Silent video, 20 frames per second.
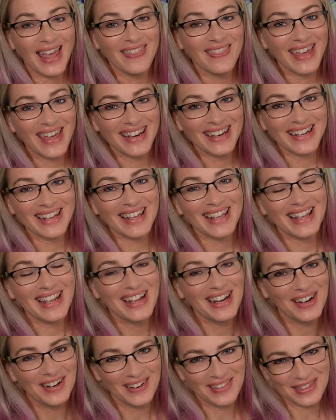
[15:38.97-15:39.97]
And then
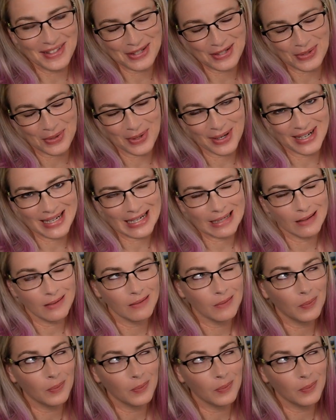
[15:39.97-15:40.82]
here in the story,